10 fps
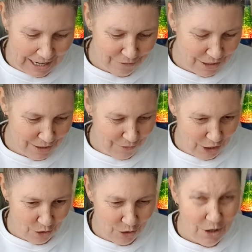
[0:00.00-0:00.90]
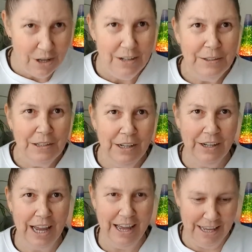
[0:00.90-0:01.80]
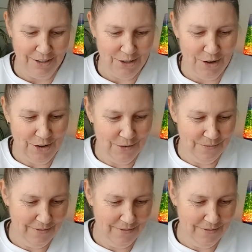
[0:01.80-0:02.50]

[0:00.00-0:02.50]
love this for you. Okay, so